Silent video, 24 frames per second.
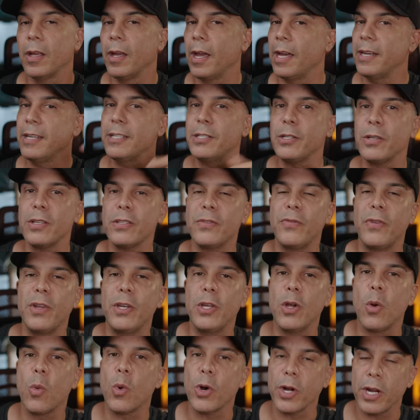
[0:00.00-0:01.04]
And into this
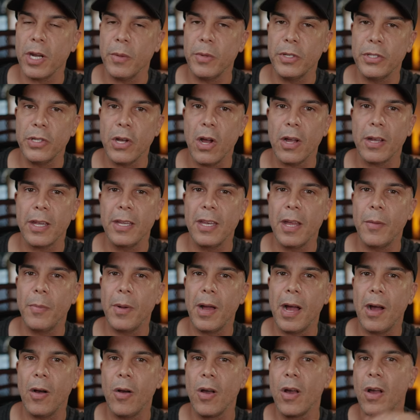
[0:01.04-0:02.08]
video, we're going to be talking
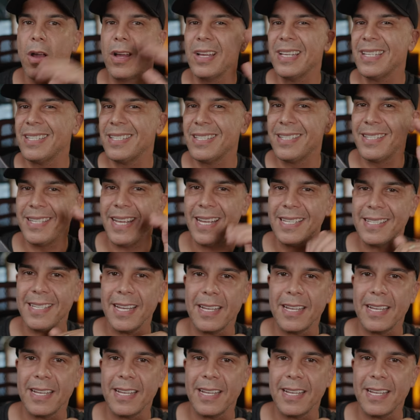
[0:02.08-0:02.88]
about six